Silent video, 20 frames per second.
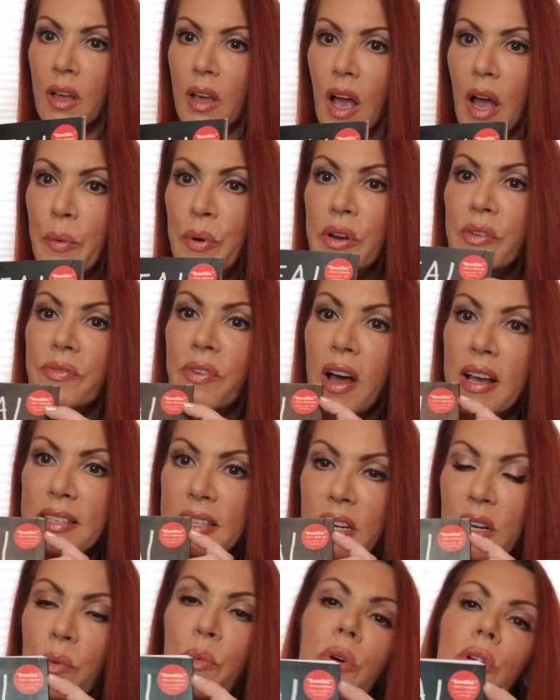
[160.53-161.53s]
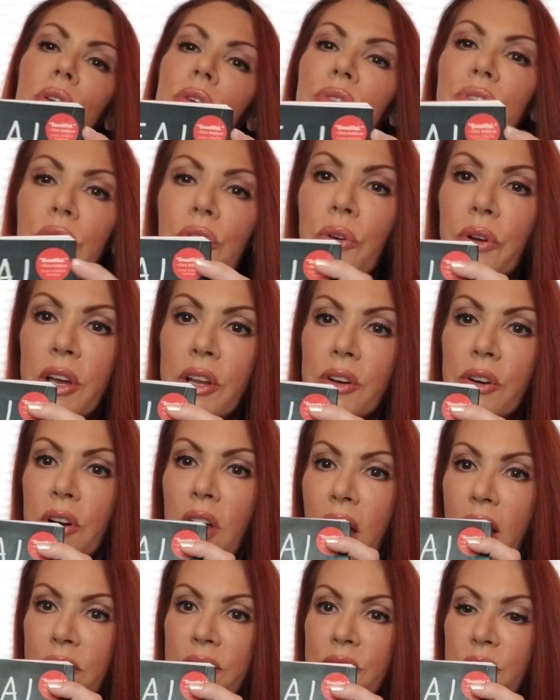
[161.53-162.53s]
I would advise anyone who's a creator to
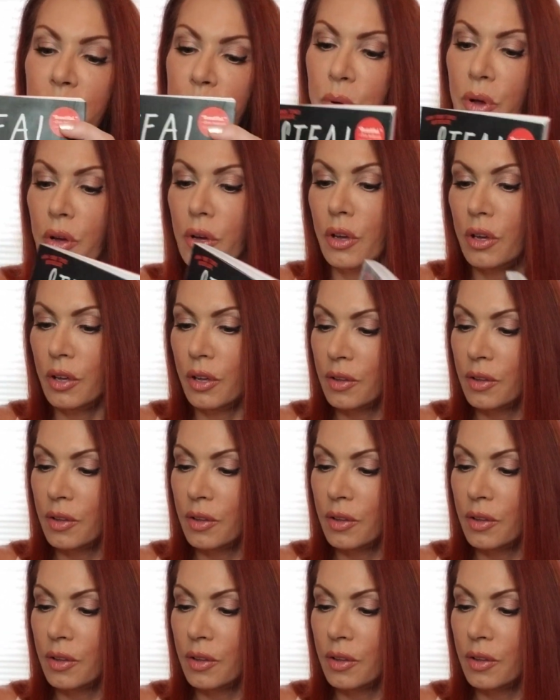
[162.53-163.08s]
have this book.